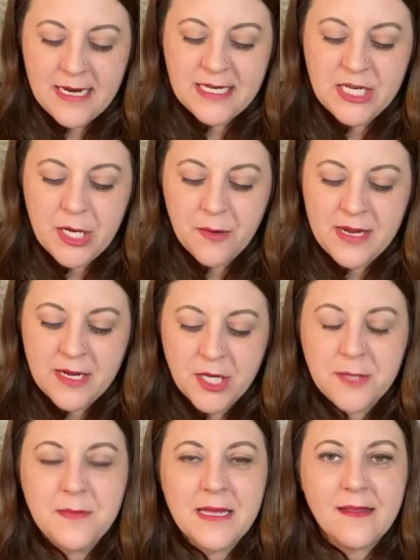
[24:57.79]
You know, it
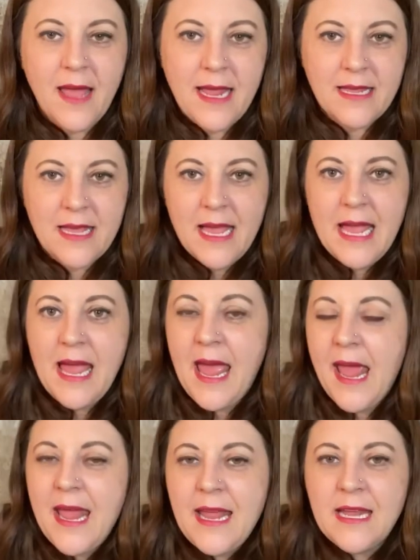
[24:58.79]
could be like,
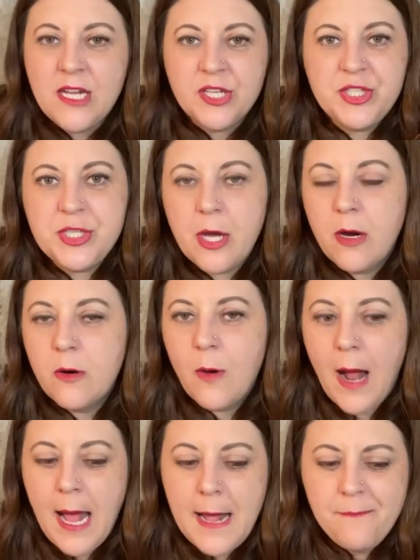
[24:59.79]
hey, so
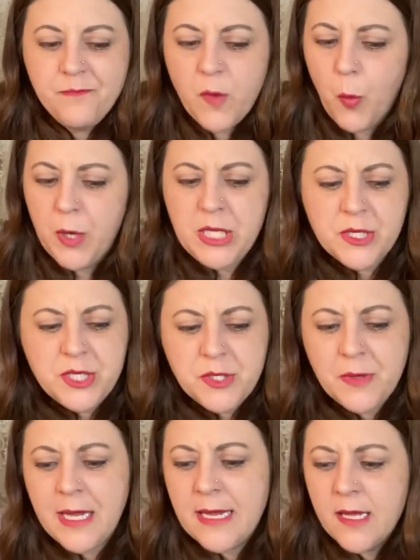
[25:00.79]
what are you
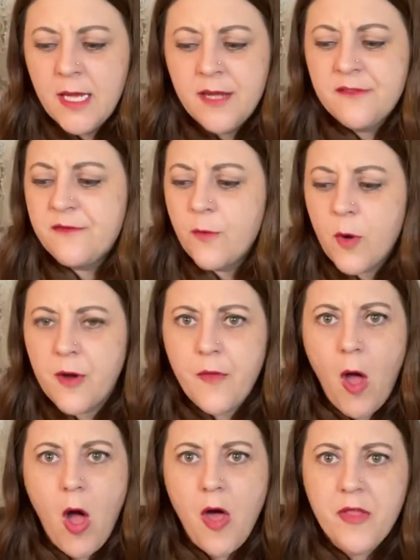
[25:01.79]
doing for the
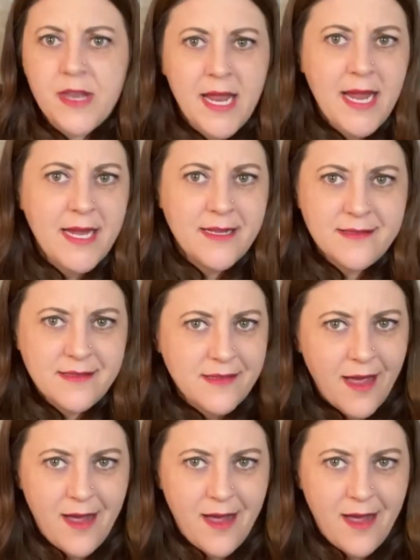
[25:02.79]
holidays?